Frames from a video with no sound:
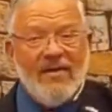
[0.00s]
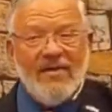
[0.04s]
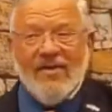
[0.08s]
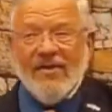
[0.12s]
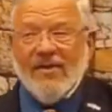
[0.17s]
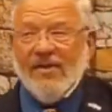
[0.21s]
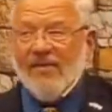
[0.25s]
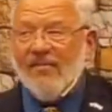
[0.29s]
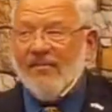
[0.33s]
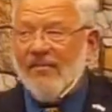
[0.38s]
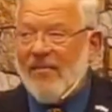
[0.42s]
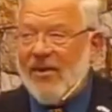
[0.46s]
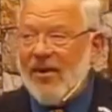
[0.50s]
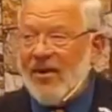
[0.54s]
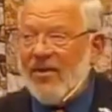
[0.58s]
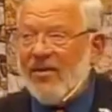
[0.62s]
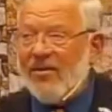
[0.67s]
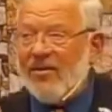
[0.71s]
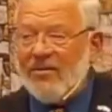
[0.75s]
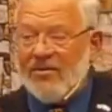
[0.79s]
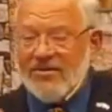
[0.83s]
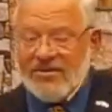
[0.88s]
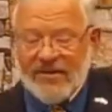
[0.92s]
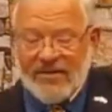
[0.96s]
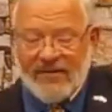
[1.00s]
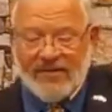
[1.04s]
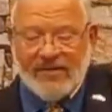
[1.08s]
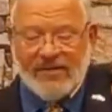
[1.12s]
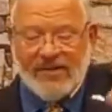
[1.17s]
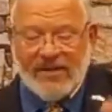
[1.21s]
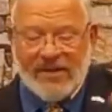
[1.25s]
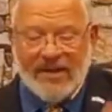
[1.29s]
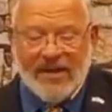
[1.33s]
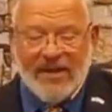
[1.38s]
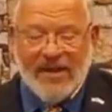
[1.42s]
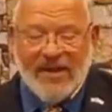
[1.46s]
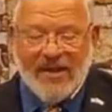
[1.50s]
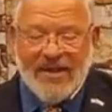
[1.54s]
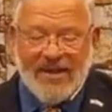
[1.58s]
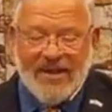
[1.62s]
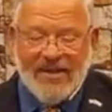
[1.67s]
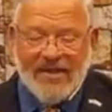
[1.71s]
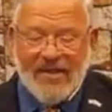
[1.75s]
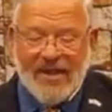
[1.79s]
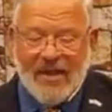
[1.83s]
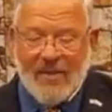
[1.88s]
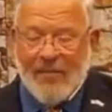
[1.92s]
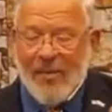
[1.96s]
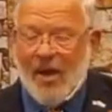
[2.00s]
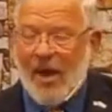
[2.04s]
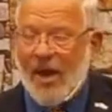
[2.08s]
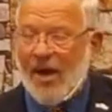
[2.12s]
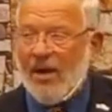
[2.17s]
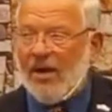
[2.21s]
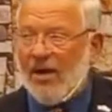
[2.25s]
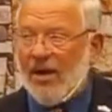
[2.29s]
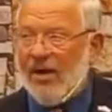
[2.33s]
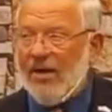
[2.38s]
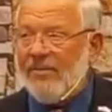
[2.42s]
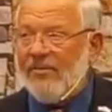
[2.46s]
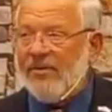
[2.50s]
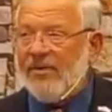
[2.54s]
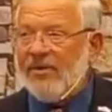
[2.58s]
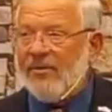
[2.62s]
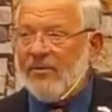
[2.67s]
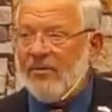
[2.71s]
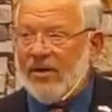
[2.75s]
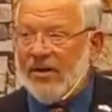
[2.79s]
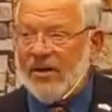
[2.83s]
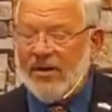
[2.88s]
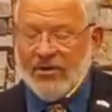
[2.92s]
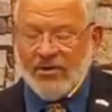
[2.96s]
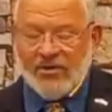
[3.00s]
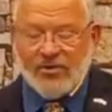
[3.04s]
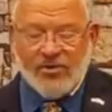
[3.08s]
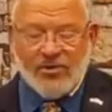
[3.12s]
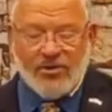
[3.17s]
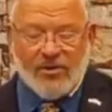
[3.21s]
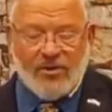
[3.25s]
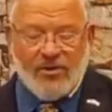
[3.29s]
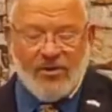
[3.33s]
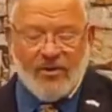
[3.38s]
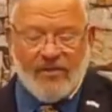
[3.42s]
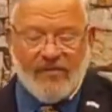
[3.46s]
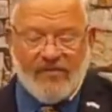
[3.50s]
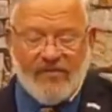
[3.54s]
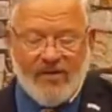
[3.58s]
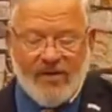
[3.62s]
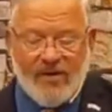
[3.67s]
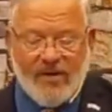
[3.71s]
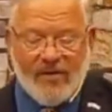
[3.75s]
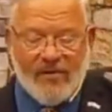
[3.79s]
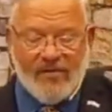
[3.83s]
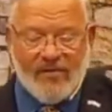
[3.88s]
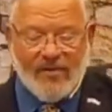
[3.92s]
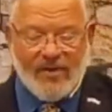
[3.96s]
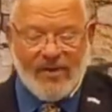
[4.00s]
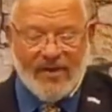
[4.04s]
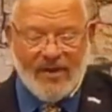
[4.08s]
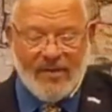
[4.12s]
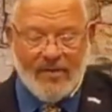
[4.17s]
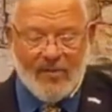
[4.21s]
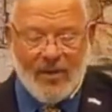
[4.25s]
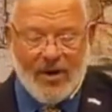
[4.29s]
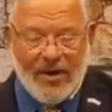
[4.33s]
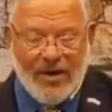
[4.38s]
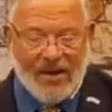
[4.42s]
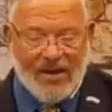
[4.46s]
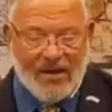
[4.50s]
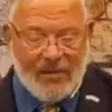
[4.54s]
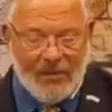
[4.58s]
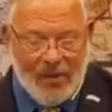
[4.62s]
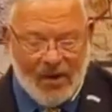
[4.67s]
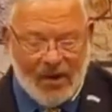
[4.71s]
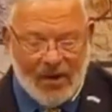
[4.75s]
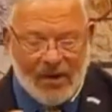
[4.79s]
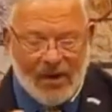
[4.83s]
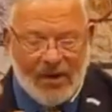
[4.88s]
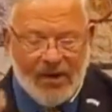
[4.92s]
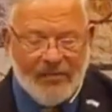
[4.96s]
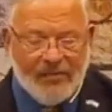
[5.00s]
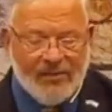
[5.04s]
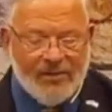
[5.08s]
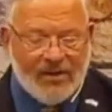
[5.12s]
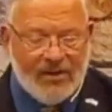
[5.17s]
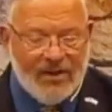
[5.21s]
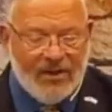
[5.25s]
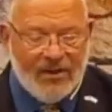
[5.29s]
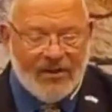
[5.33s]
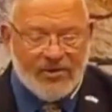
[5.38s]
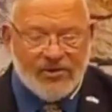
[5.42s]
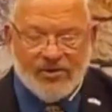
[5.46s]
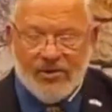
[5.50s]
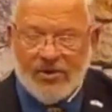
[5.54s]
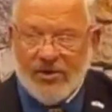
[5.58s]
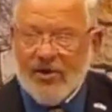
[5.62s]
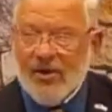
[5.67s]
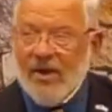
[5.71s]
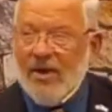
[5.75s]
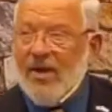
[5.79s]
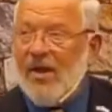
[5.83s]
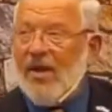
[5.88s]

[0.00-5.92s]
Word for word: The miracles, everything in apocalyptic literature, of the Hebraic apocalyptic literature,